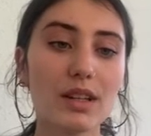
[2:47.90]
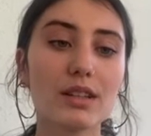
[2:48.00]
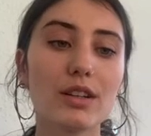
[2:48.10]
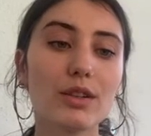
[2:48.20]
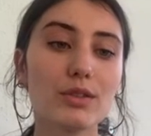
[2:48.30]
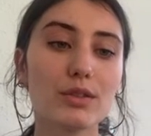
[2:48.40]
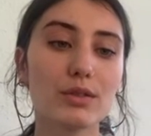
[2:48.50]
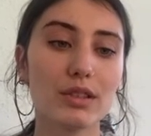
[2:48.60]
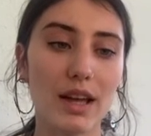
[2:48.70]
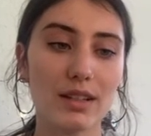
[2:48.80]
The usual
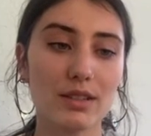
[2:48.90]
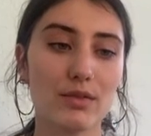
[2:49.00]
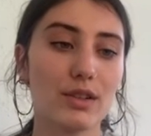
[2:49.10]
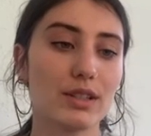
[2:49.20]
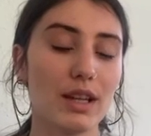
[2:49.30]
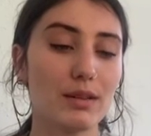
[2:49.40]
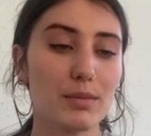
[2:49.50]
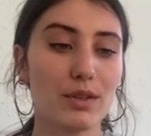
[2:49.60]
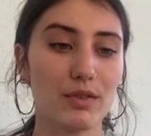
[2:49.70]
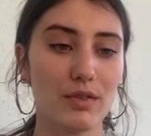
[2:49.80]
test for a
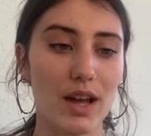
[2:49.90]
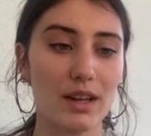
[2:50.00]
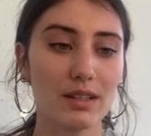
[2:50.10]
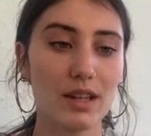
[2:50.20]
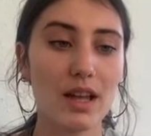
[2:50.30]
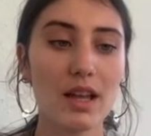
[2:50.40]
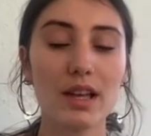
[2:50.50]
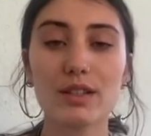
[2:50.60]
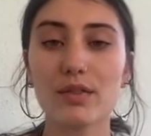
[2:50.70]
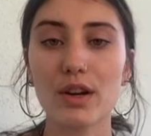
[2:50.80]
statement of fact
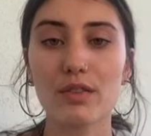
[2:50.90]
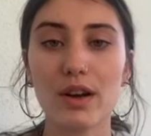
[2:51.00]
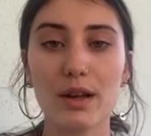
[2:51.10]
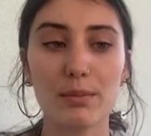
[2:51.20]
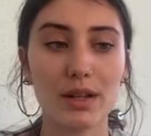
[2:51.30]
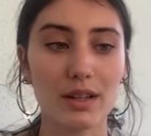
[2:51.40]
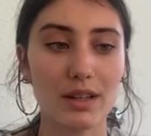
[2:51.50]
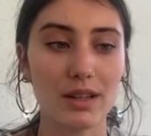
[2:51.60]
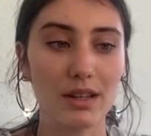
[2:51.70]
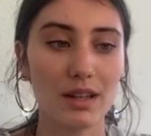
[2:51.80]
is
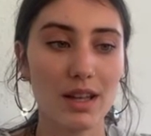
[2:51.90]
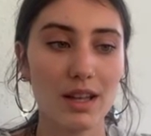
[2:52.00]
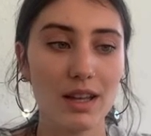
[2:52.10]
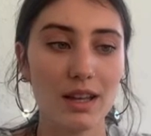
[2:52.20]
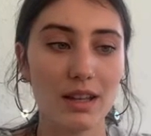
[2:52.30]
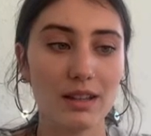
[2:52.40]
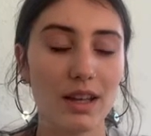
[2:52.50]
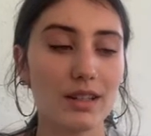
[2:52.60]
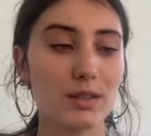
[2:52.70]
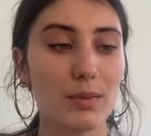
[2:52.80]
verifiability.
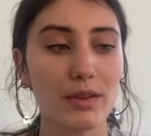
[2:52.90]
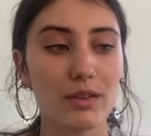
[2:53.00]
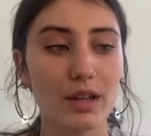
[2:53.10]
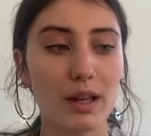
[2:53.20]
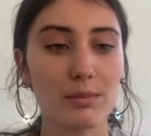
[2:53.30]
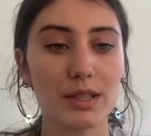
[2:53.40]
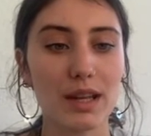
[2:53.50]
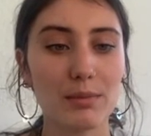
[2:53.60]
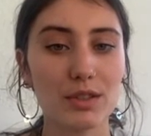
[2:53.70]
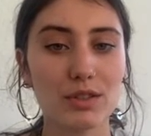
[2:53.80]
That is, whether it can be
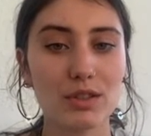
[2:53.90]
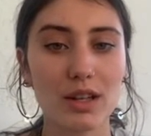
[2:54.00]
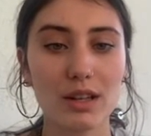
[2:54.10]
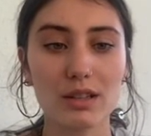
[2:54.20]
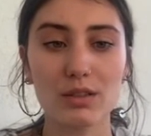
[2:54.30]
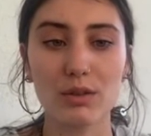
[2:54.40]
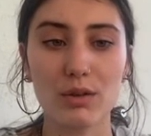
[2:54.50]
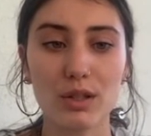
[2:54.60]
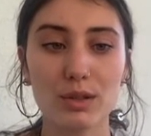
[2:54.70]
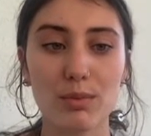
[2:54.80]
demonstrated to
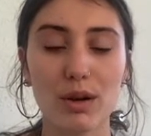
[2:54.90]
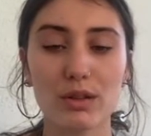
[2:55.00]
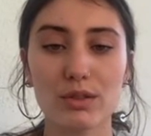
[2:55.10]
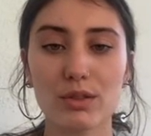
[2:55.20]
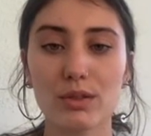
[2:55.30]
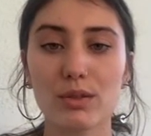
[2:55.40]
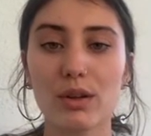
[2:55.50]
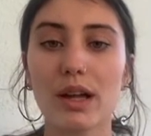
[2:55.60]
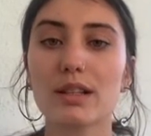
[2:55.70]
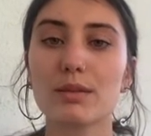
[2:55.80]
correspond to
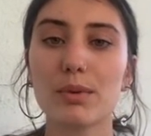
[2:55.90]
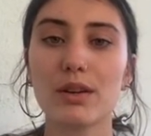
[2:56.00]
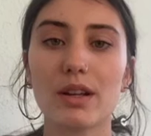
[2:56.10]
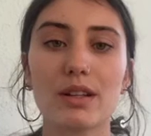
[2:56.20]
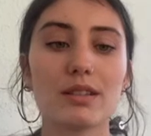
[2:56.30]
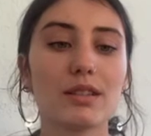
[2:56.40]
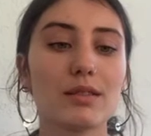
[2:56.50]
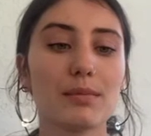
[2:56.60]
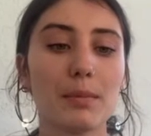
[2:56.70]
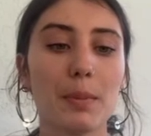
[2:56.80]
experience.
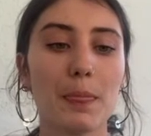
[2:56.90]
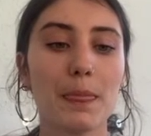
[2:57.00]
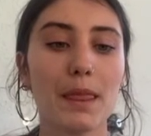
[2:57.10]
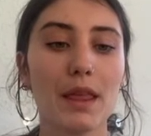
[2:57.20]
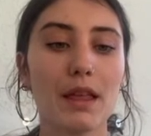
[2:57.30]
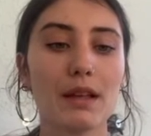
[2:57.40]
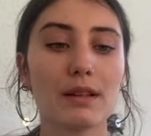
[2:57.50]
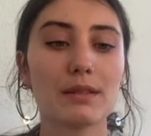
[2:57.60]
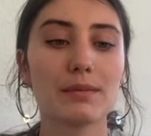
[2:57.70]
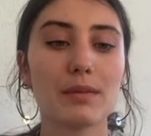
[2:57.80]

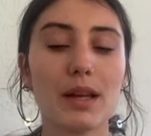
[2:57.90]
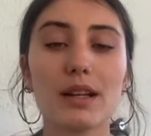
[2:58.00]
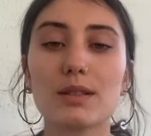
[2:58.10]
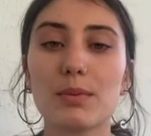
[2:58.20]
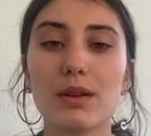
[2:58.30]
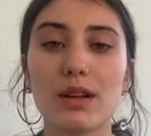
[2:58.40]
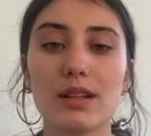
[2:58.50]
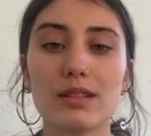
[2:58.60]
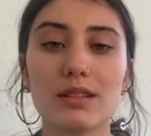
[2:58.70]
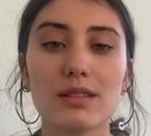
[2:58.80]

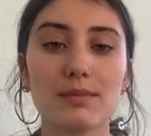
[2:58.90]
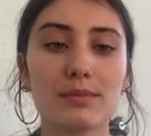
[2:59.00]
Experience.